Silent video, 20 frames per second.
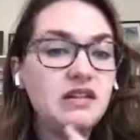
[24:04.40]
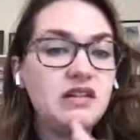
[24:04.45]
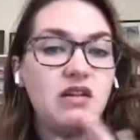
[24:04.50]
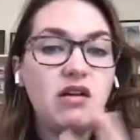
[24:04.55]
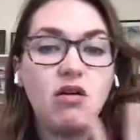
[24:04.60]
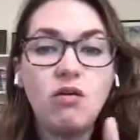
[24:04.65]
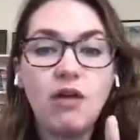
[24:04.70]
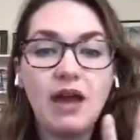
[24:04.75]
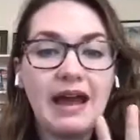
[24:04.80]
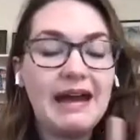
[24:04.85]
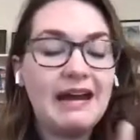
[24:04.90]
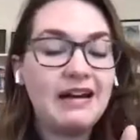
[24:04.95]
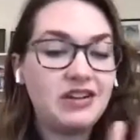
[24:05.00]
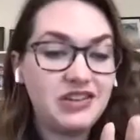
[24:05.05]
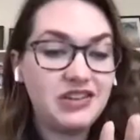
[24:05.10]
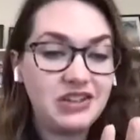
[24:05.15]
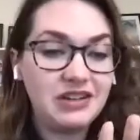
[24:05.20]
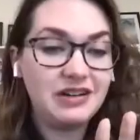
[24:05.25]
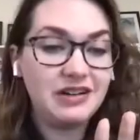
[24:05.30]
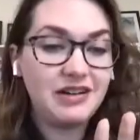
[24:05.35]
We see no
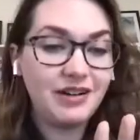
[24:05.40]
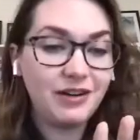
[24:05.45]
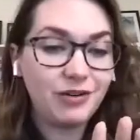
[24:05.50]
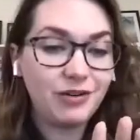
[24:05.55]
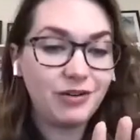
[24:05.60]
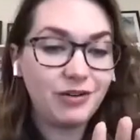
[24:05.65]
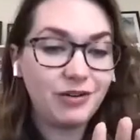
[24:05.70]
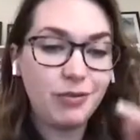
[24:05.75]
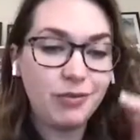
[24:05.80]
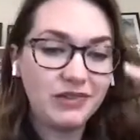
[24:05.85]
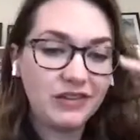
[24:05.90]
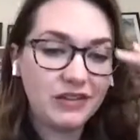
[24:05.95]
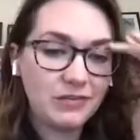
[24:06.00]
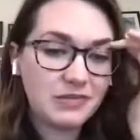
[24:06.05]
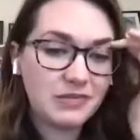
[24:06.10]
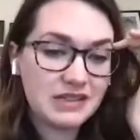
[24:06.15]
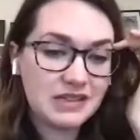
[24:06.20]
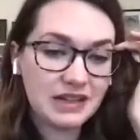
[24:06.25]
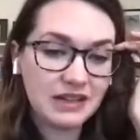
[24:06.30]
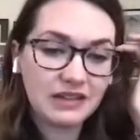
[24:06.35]
action on
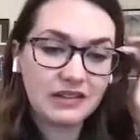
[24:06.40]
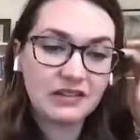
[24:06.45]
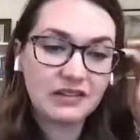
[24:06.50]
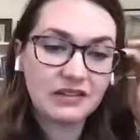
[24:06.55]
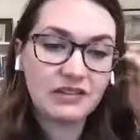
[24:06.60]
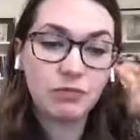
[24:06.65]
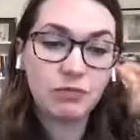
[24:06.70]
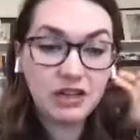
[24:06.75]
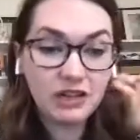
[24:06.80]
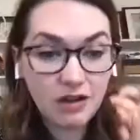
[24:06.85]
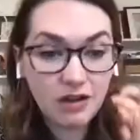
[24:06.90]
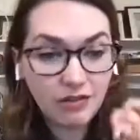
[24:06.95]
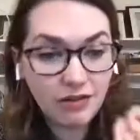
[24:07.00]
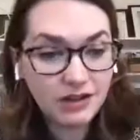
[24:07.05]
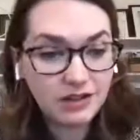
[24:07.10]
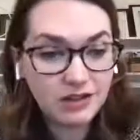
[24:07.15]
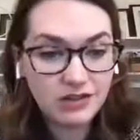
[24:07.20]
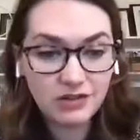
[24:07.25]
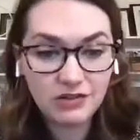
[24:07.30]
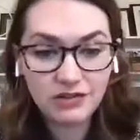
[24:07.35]
chromosome 6. We
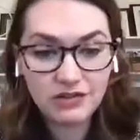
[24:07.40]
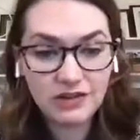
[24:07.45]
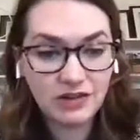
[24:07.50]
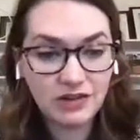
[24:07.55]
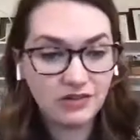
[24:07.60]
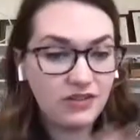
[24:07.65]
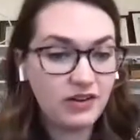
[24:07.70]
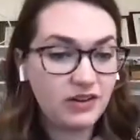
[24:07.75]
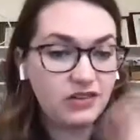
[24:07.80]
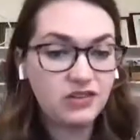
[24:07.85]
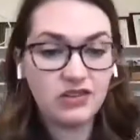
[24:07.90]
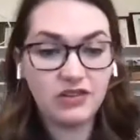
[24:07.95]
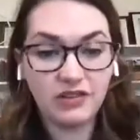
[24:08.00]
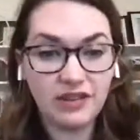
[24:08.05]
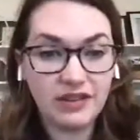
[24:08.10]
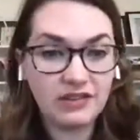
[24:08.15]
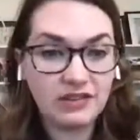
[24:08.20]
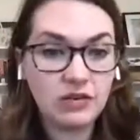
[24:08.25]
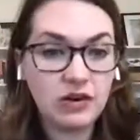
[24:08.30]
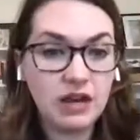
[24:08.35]
know AN2 is
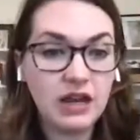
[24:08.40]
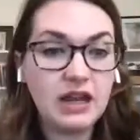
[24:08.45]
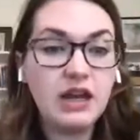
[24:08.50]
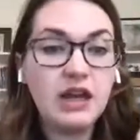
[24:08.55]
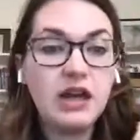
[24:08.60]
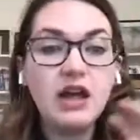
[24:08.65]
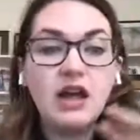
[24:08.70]
non-functional, that's